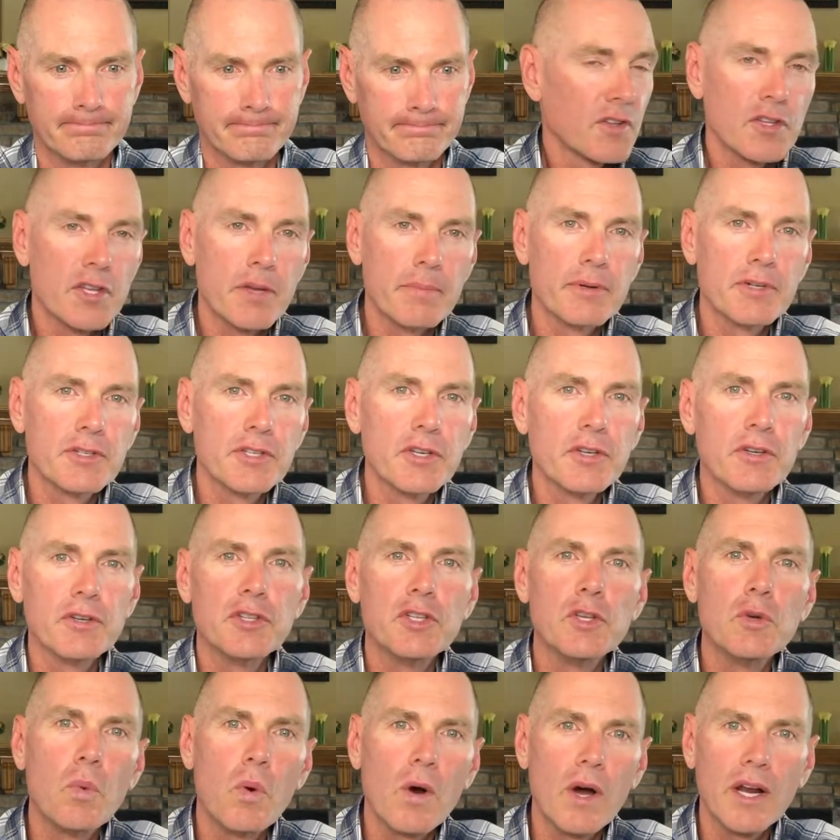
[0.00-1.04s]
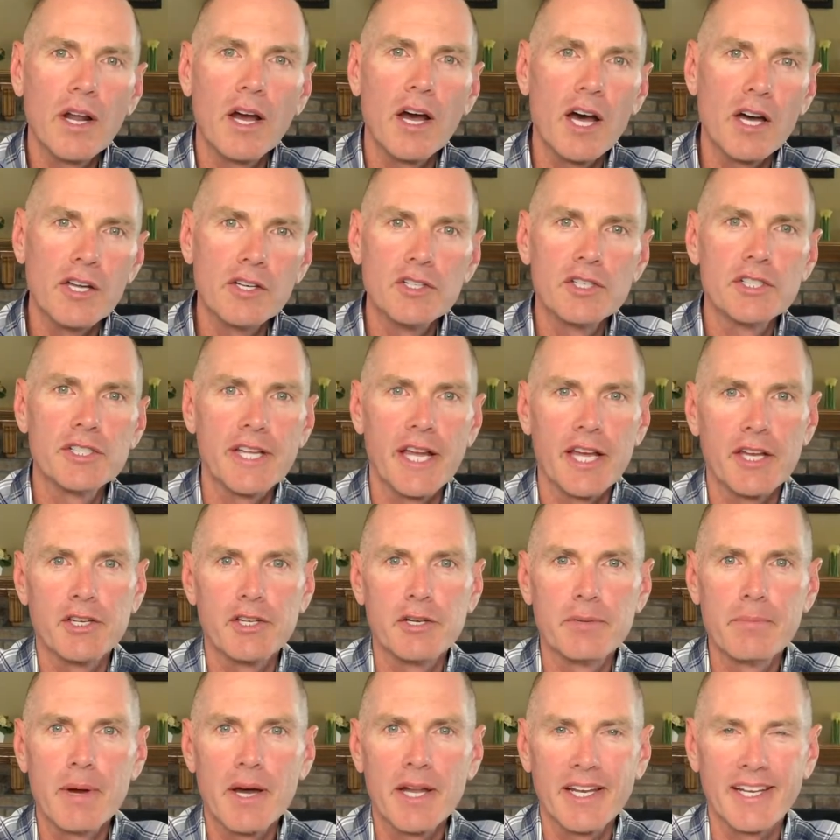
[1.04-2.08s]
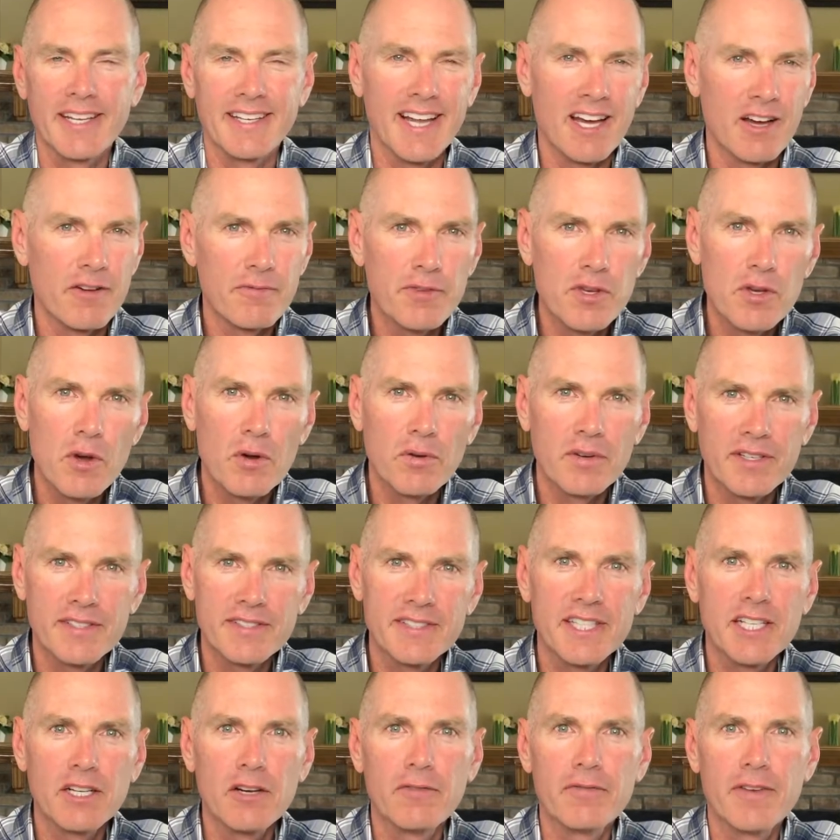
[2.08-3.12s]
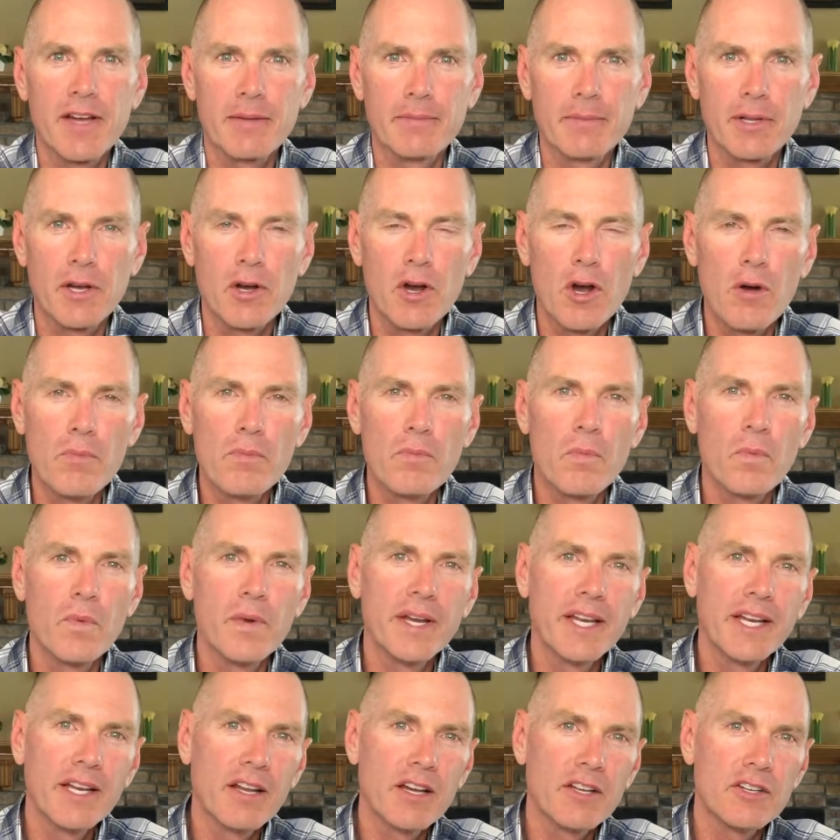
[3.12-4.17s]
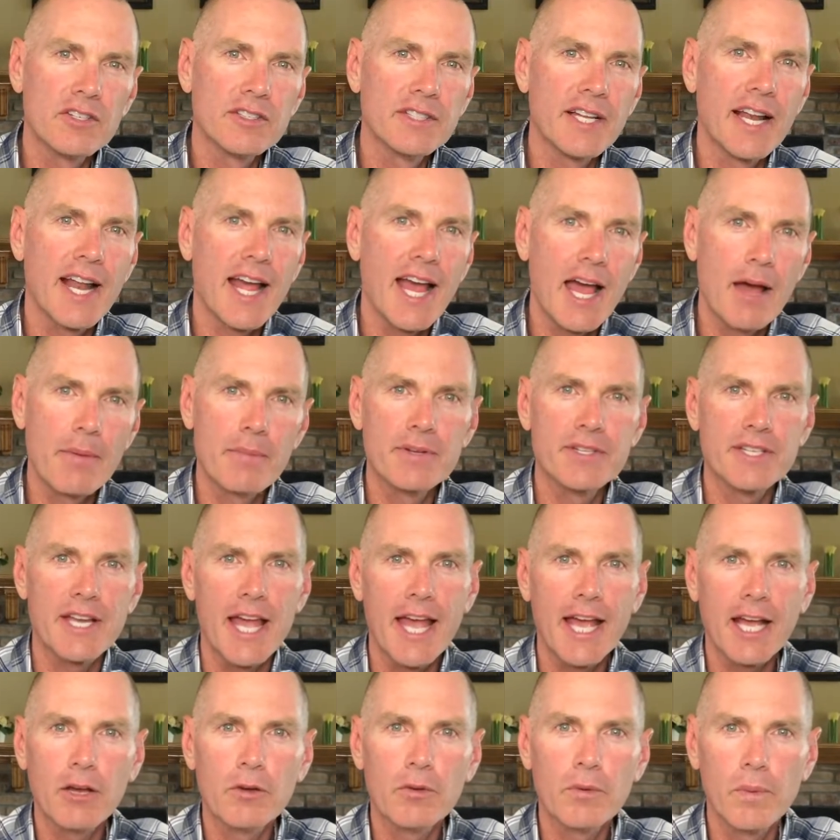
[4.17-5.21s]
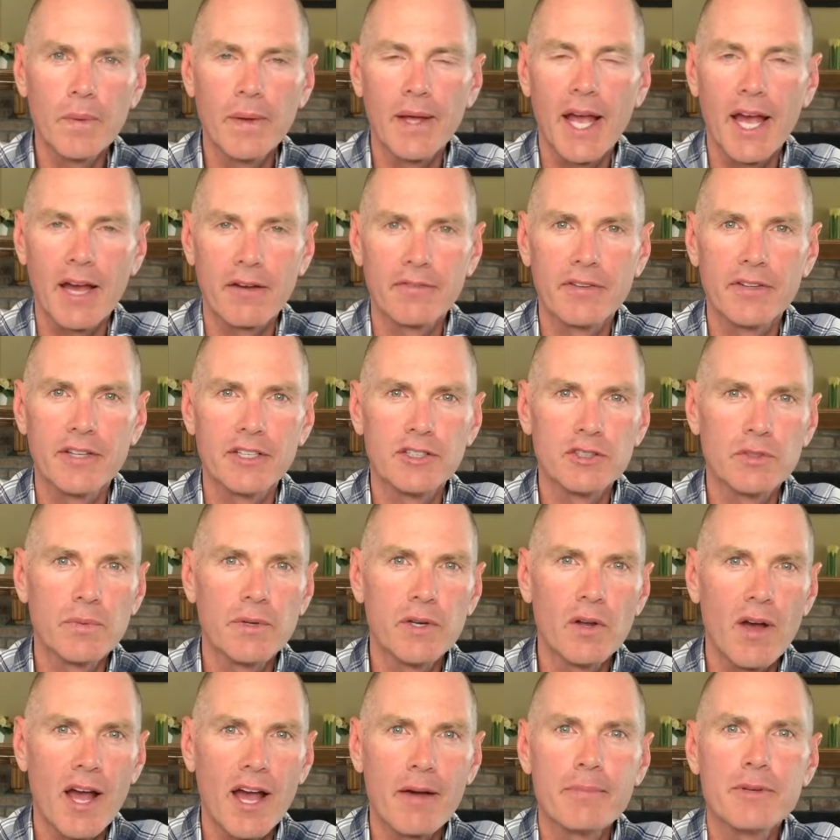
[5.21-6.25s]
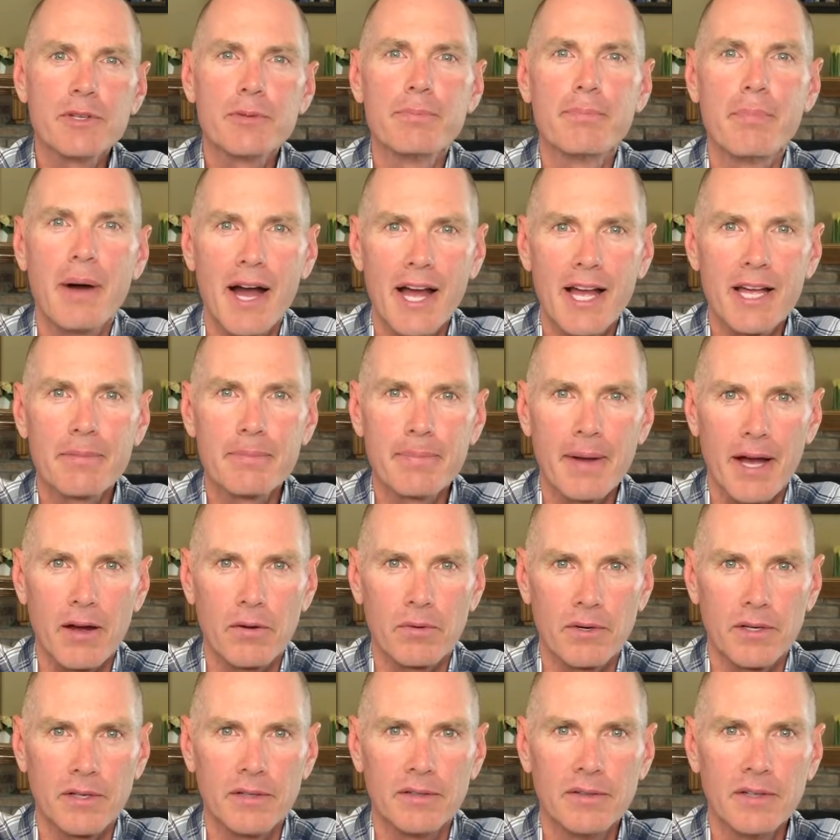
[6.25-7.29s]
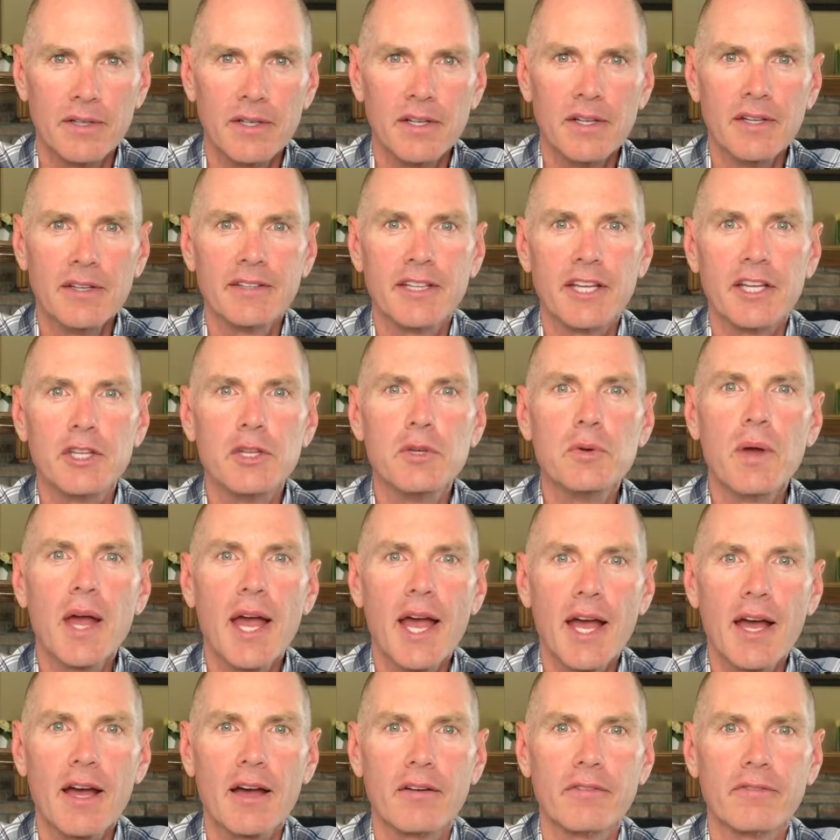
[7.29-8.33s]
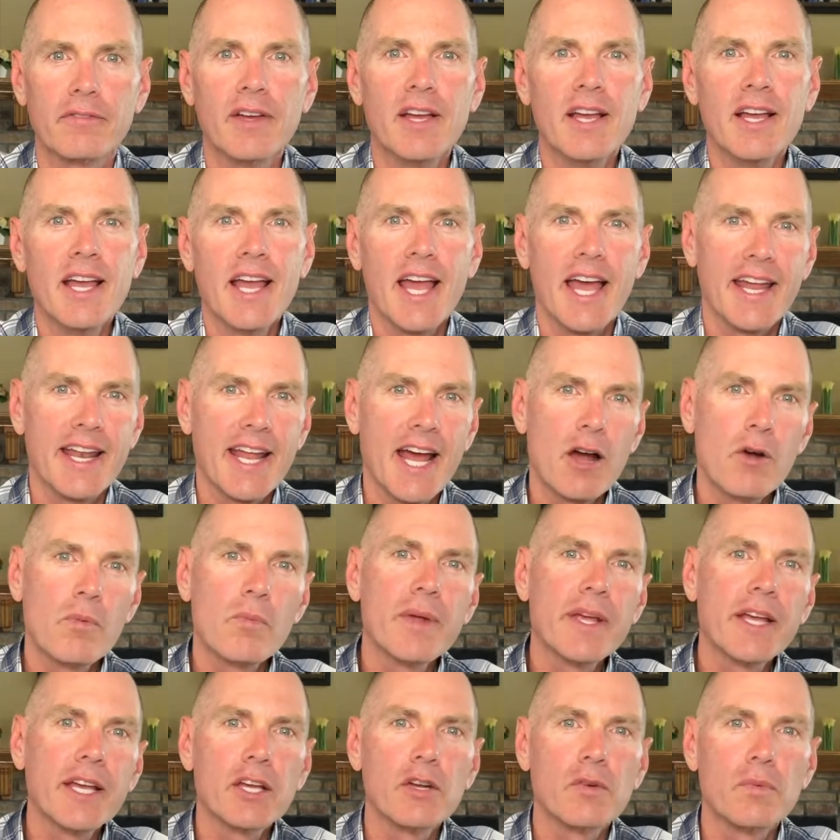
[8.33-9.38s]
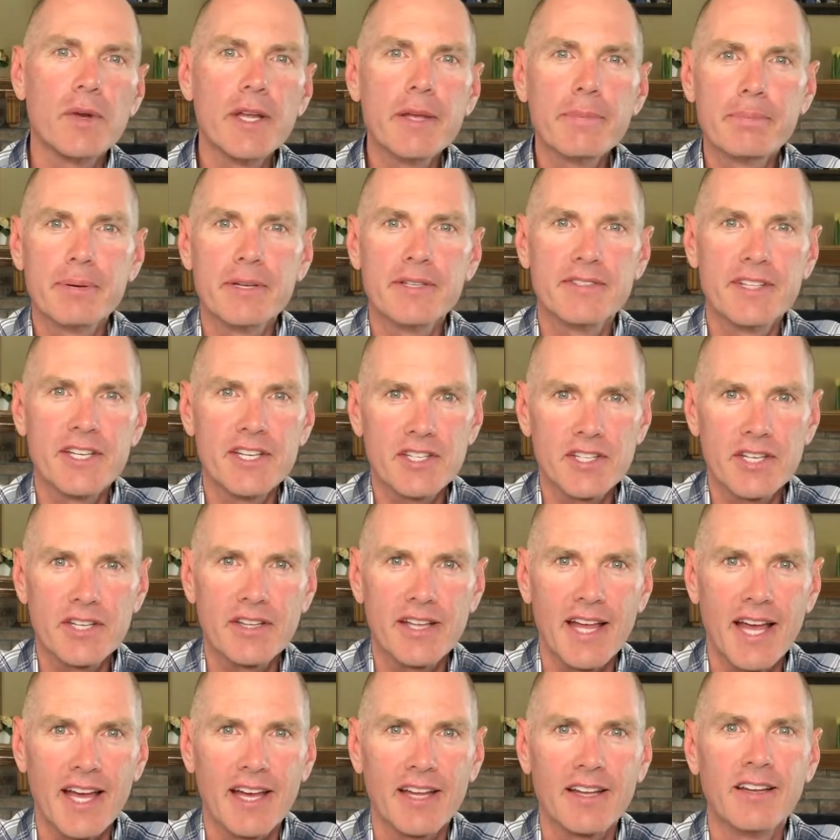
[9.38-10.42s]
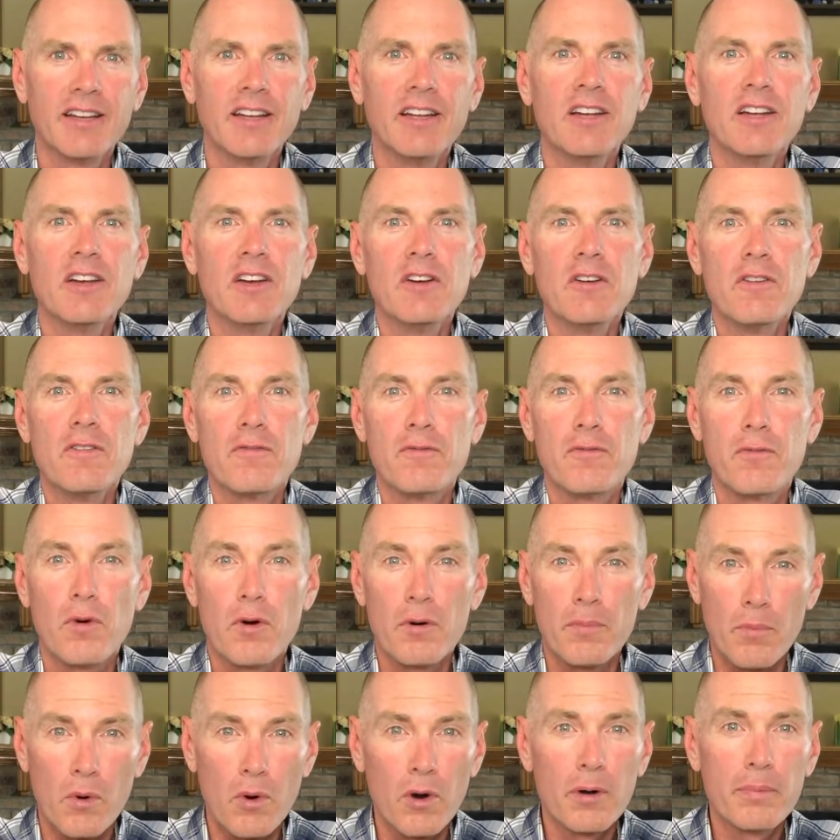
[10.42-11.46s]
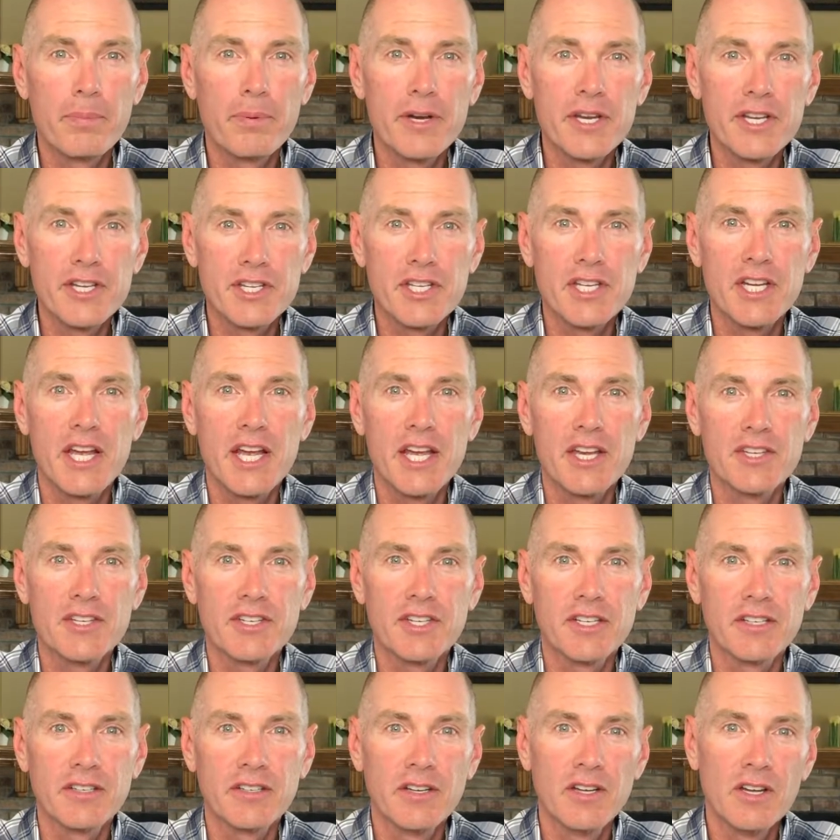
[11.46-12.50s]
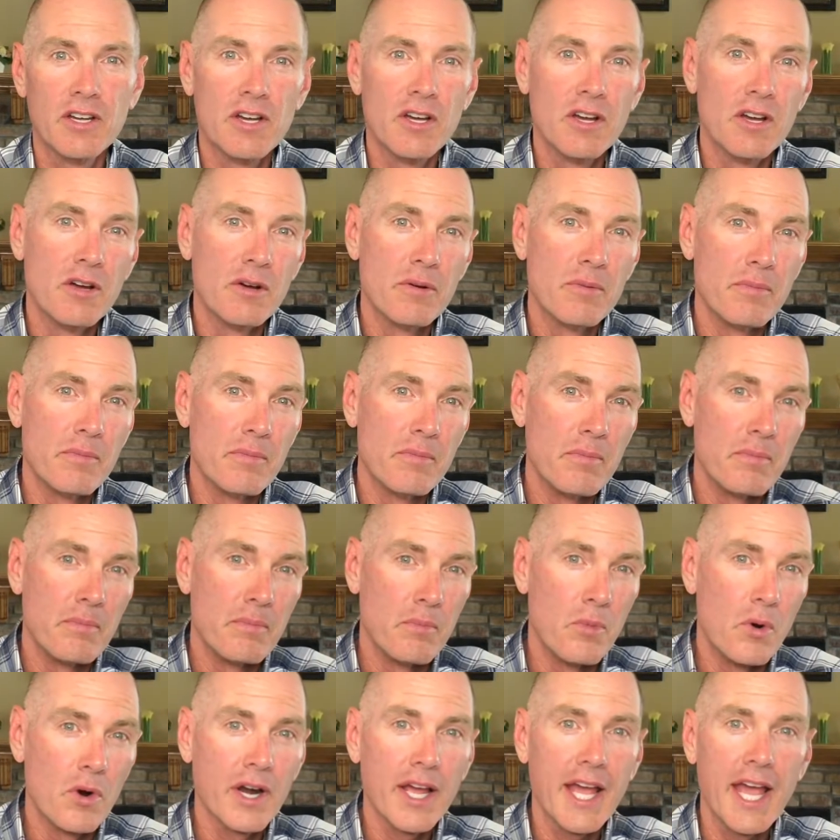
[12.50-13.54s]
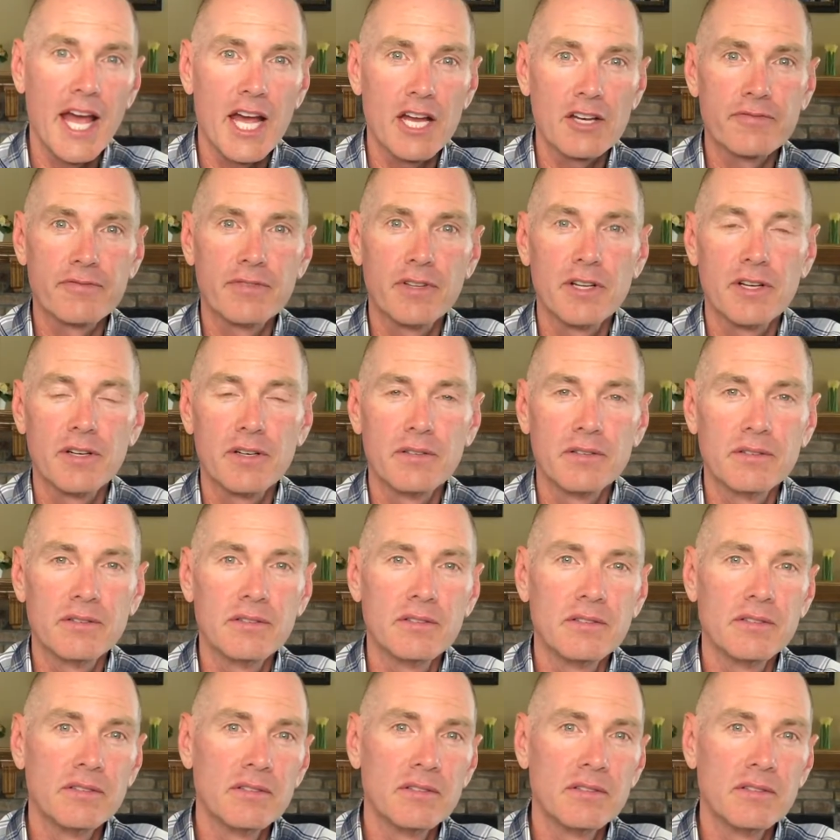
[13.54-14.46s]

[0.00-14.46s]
Number 2, you want to understand your money. Now, if you own a single family home, we need to understand how much equity we have in there so we know how much buying power that you have and how we can reposition that for more appreciation, more cash flow,